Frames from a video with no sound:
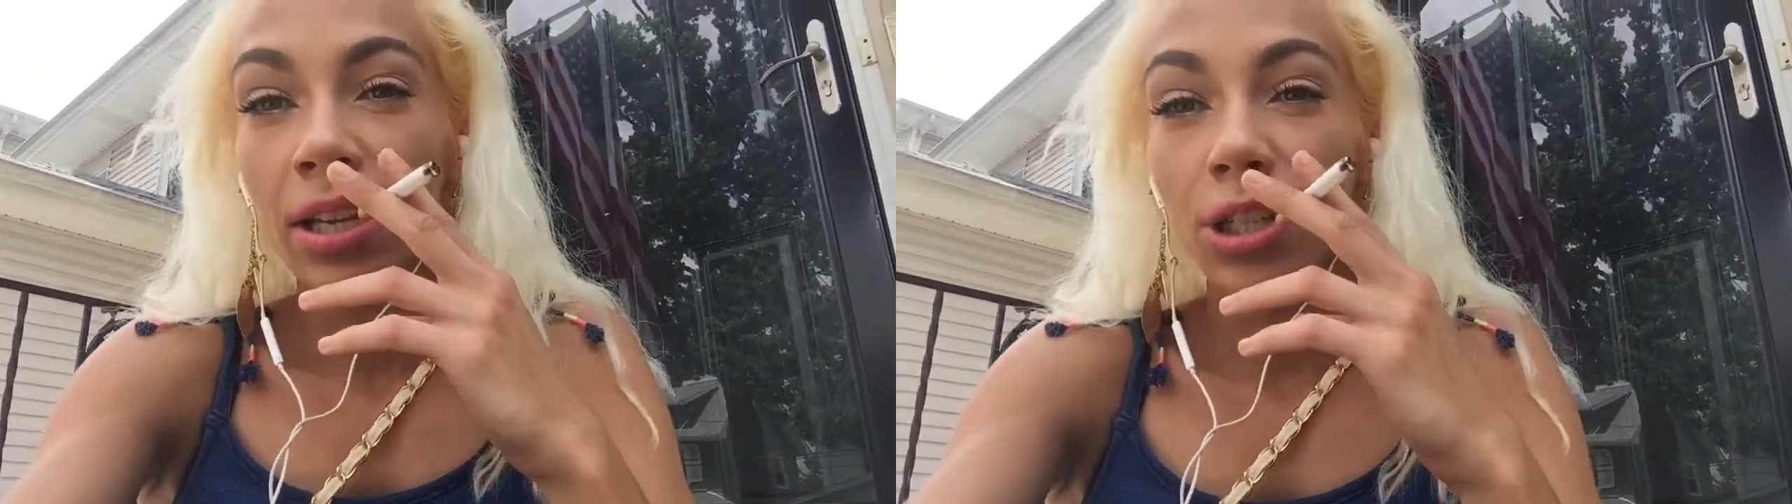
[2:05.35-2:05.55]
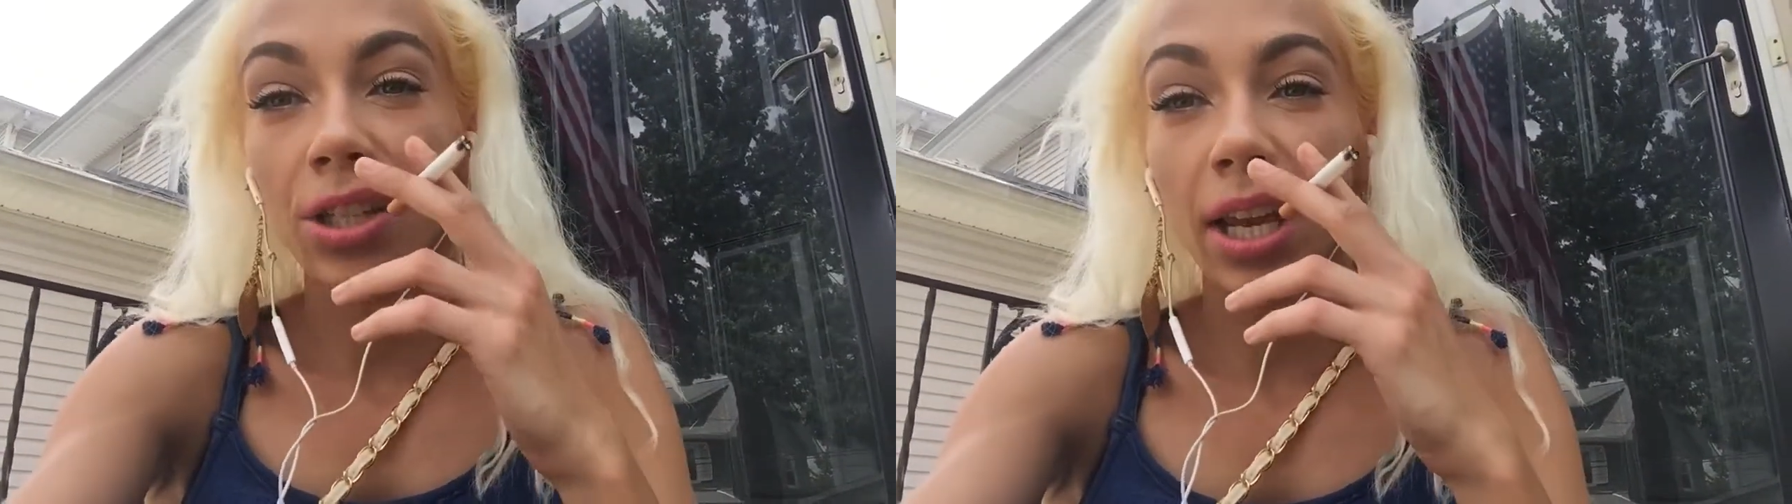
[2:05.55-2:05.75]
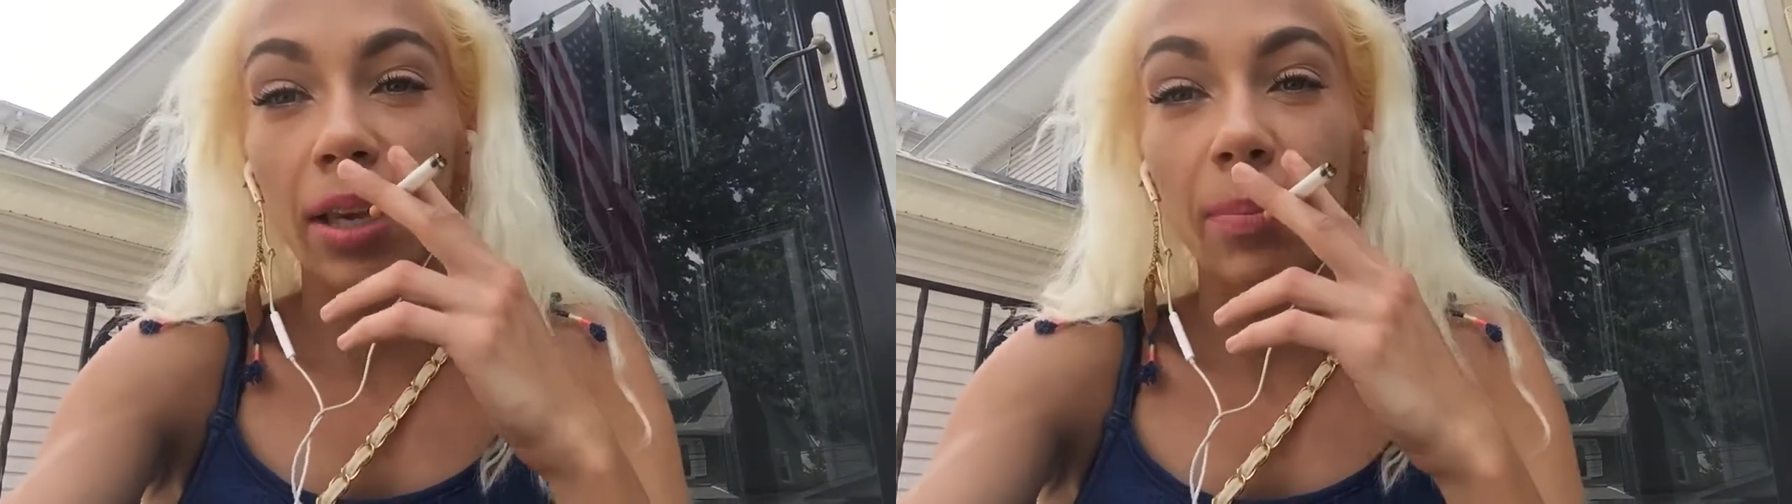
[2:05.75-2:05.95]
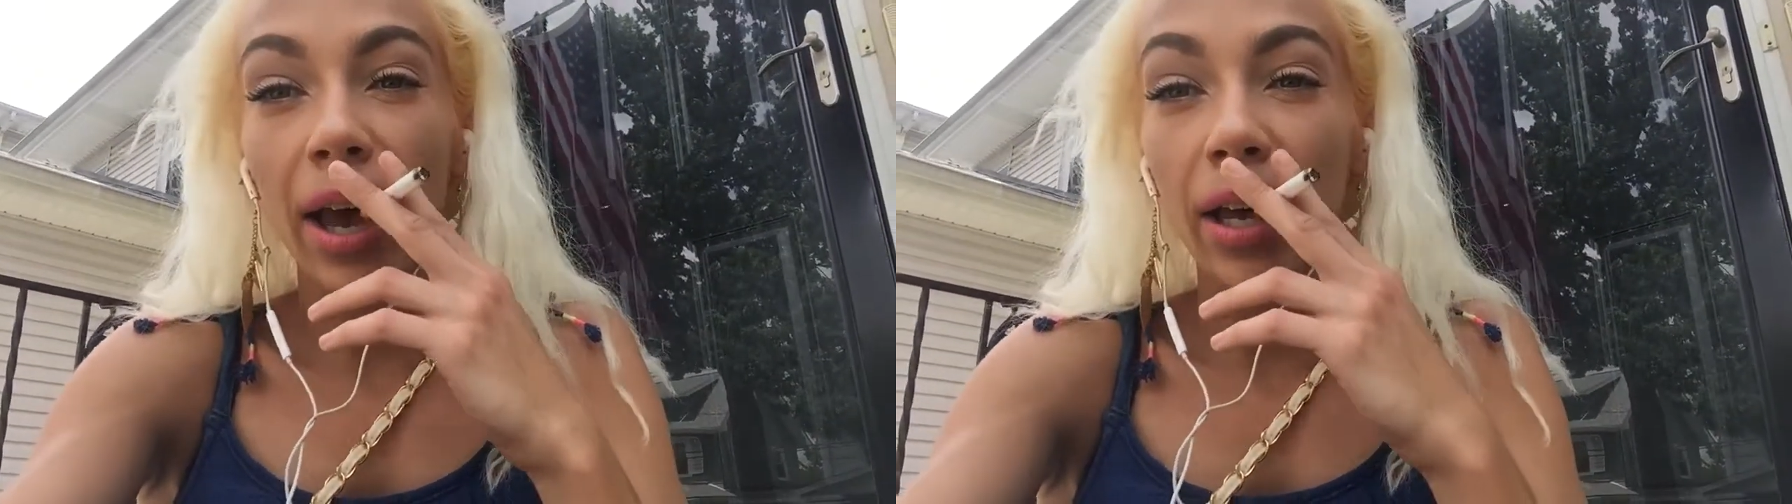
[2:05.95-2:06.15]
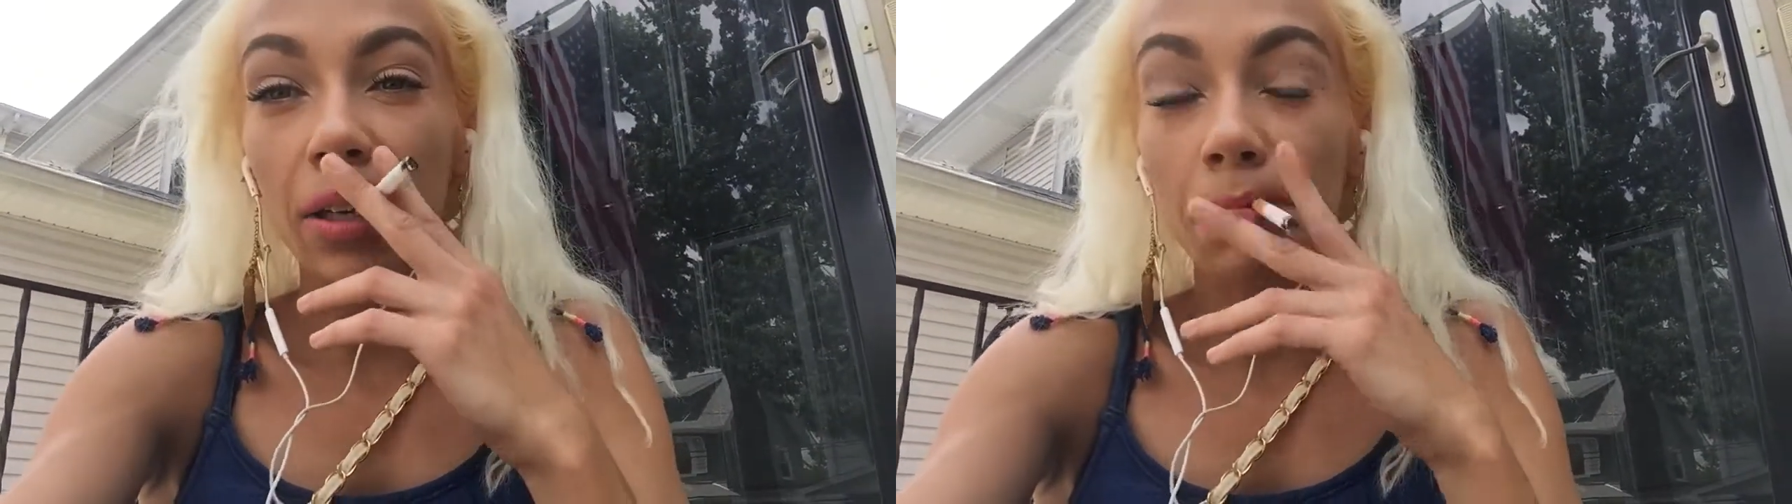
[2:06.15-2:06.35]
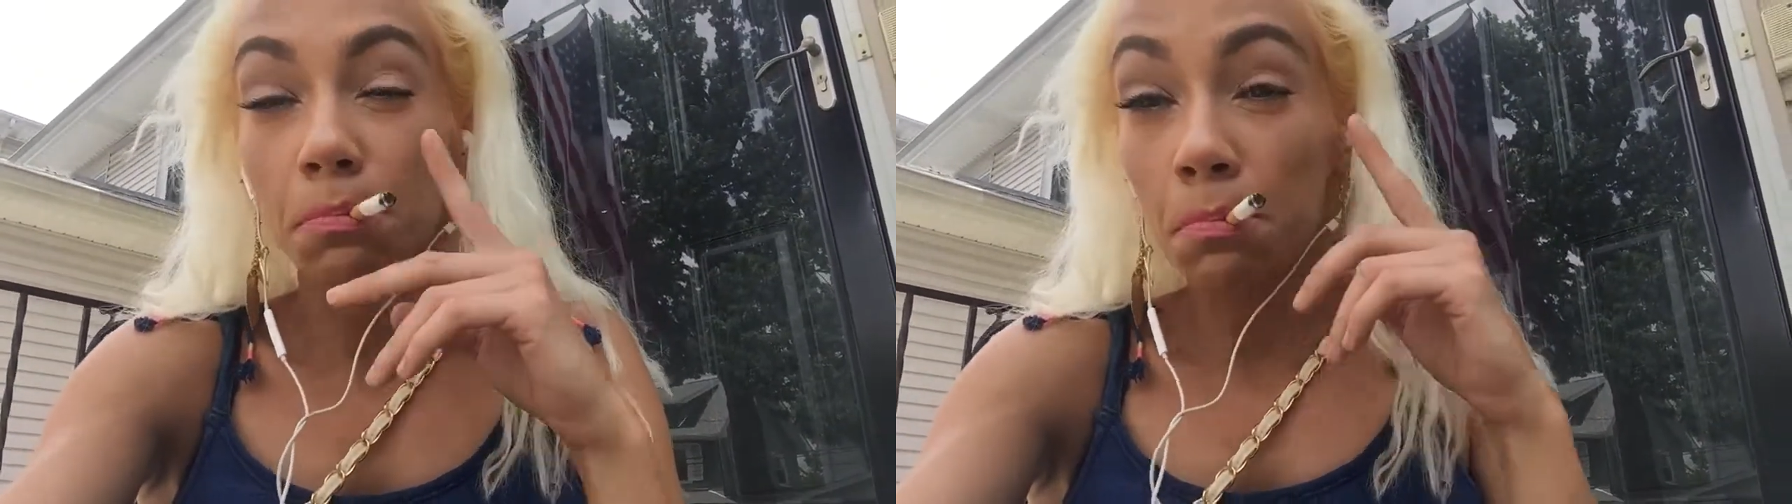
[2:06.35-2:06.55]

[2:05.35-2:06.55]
just getting back.